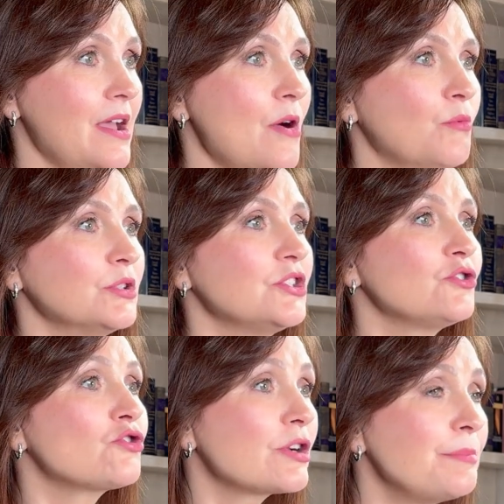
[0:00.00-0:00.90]
What's
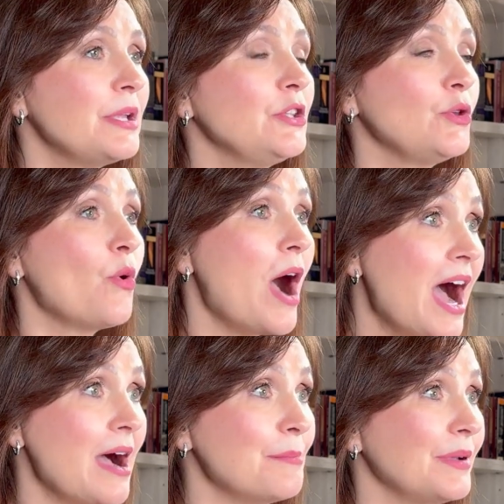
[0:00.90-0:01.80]
tripping you
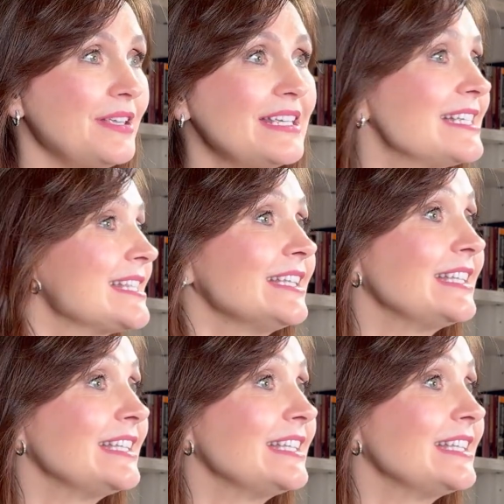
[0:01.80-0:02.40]
up isn't